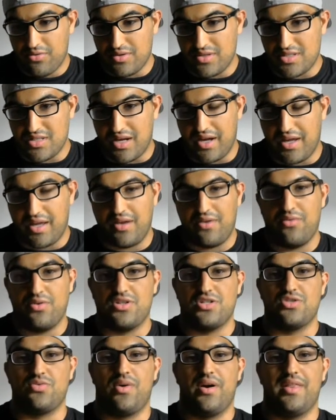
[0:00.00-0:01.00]
is dying,
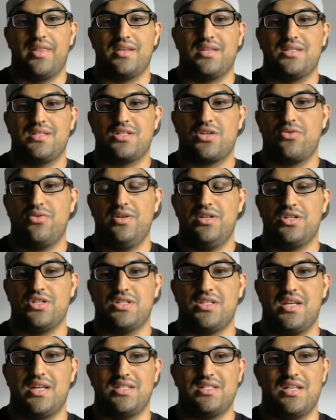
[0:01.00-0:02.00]
which is why the screen
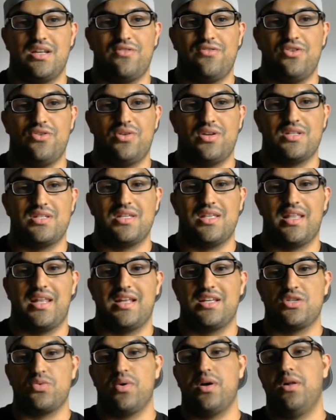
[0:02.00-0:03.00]
just tinted, if you can see that
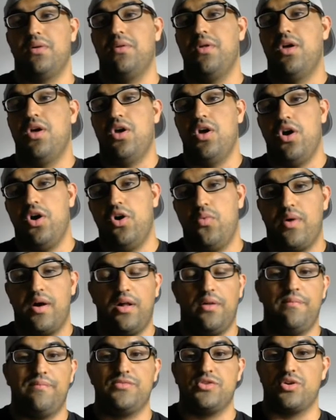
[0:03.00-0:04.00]
as well. Oh
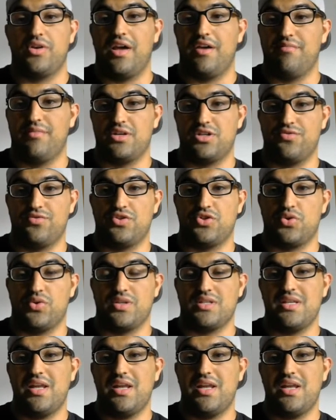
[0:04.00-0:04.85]
well, don't have much of a choice